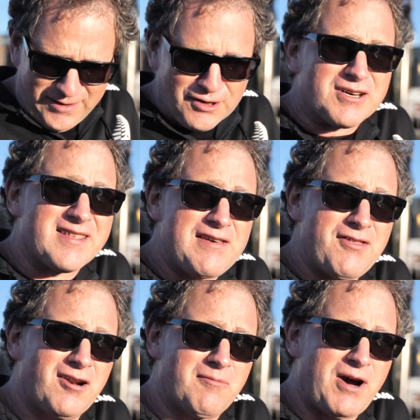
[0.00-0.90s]
so good to see
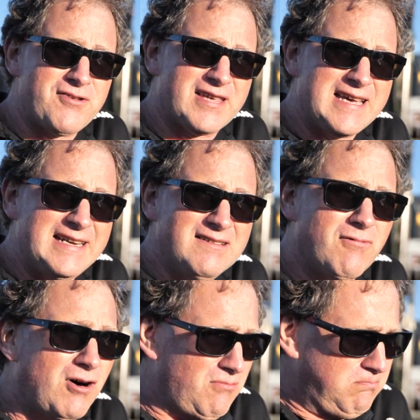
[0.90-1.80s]
the little boats again
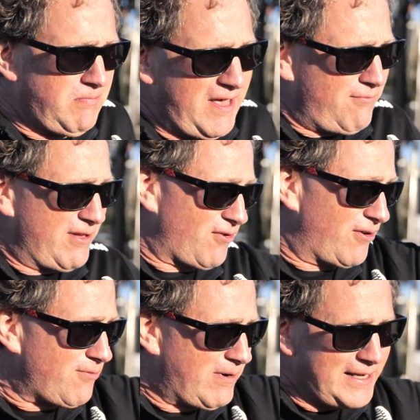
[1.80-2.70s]
while the other one's on
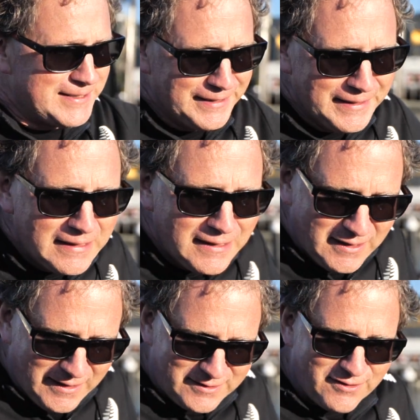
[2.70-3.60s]
its way
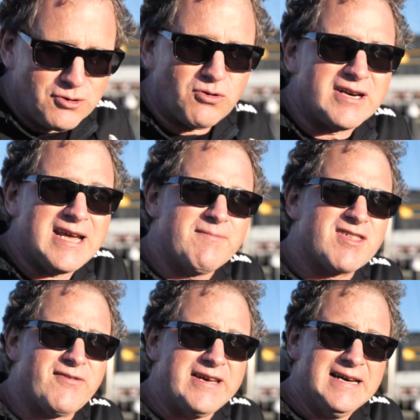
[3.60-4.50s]
to the Northern
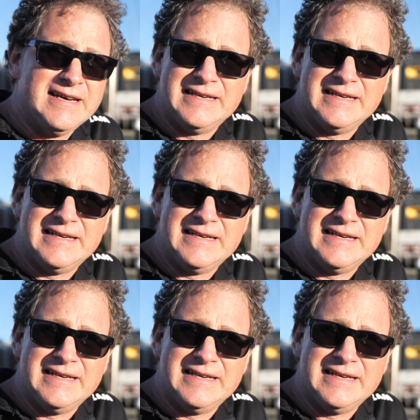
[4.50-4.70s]
Hemisphere.